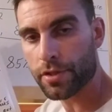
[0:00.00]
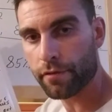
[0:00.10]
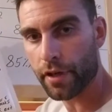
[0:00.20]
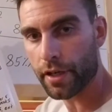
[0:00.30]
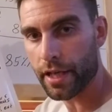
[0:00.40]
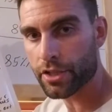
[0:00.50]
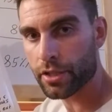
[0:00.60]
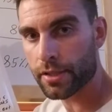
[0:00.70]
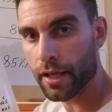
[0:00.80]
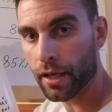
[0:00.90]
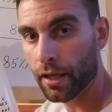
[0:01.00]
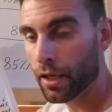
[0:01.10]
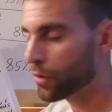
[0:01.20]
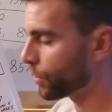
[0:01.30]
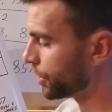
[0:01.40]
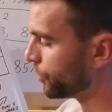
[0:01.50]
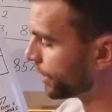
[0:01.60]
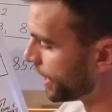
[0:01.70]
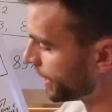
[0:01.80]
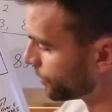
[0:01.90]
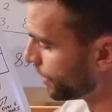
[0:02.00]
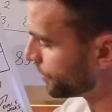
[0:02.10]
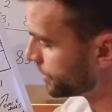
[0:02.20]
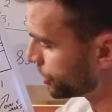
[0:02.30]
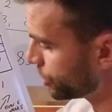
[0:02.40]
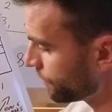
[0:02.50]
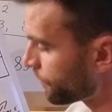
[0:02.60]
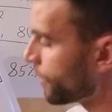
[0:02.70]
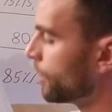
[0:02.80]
and variations there where you're doing higher repetition.